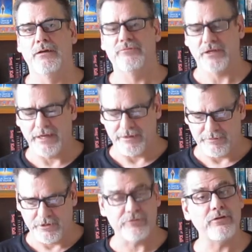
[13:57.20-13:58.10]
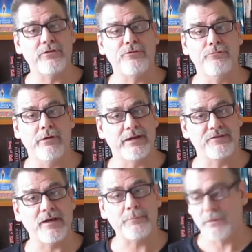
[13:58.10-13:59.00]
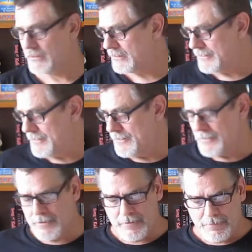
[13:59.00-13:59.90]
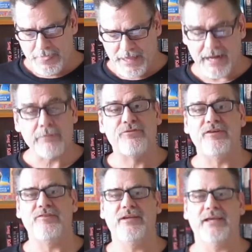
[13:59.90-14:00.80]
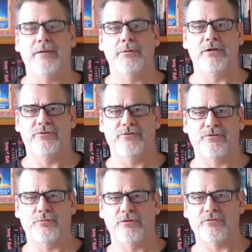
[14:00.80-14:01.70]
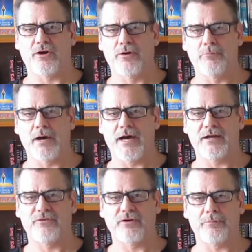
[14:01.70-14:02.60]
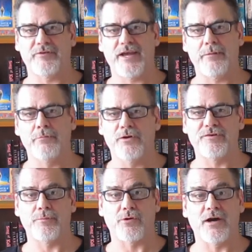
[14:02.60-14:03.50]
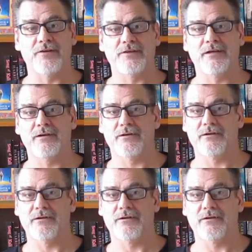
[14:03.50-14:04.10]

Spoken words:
So yeah, those are the two runners up. And I'm cheating here because this was on my top 10 most surprising